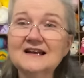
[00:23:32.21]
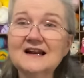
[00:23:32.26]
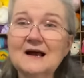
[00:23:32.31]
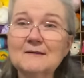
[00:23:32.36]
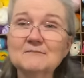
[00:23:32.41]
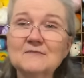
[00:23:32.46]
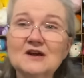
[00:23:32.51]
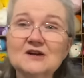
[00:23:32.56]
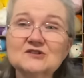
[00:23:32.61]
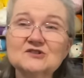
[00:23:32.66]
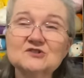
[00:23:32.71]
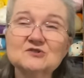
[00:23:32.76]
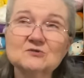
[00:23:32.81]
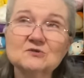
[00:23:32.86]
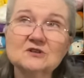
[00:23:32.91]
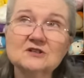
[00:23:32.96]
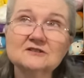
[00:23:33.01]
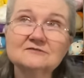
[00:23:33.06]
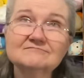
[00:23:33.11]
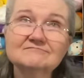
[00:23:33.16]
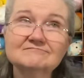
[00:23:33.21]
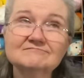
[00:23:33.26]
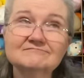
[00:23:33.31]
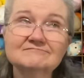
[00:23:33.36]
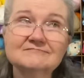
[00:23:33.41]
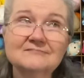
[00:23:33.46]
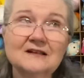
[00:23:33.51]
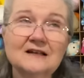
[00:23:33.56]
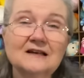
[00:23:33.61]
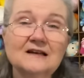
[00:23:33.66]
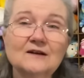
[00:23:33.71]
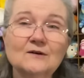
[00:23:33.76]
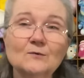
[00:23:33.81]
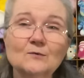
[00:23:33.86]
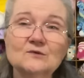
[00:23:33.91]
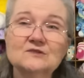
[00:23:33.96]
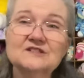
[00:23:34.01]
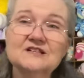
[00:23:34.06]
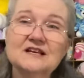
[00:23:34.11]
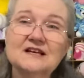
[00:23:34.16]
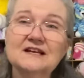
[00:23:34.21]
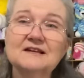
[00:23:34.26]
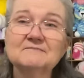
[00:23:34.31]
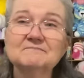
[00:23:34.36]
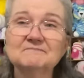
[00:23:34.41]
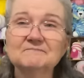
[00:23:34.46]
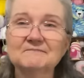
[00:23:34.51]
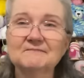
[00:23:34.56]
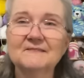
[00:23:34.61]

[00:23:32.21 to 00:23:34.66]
I'm not sure. We'll see.